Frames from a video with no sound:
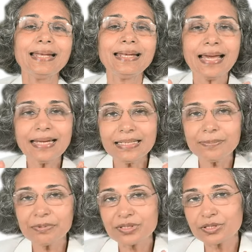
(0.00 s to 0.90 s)

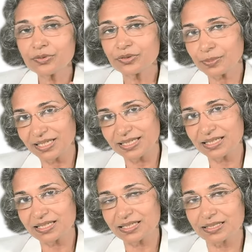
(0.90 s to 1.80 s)
90% of the
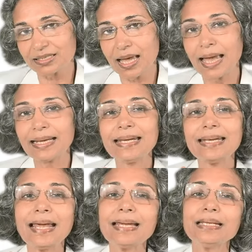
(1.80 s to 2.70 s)
medication and
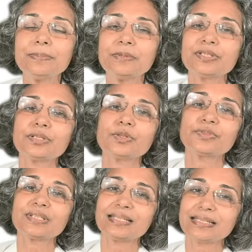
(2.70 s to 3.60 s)
90% of
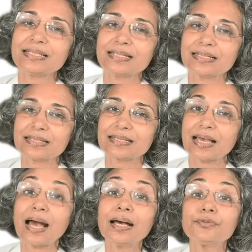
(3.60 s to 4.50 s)
the surgeries
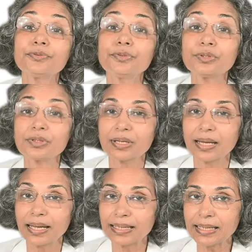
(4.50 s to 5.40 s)
are for
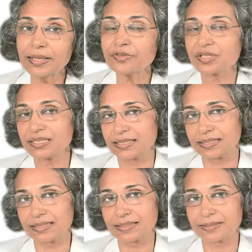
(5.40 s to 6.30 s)
lifestyle
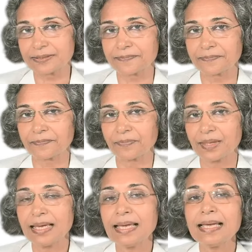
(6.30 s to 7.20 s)
diseases.
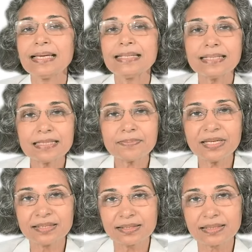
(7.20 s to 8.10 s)
This
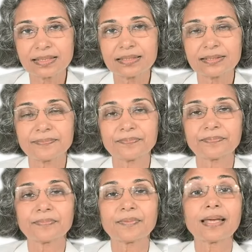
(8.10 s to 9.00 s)
means that
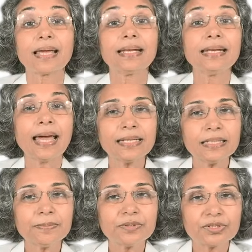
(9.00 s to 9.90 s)

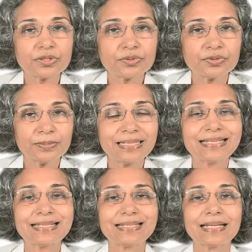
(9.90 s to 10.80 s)
90% of the
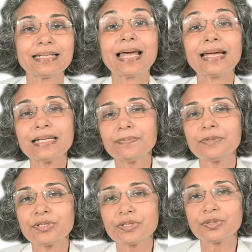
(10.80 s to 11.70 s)
medicine and
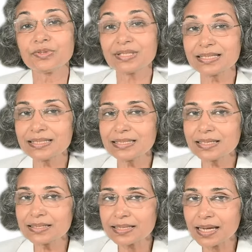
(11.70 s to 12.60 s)
90% of the
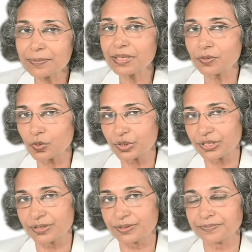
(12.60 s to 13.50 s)
surgeries can be
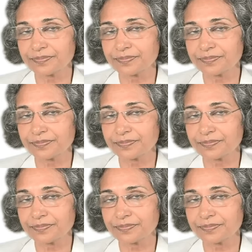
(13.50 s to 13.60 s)
avoided.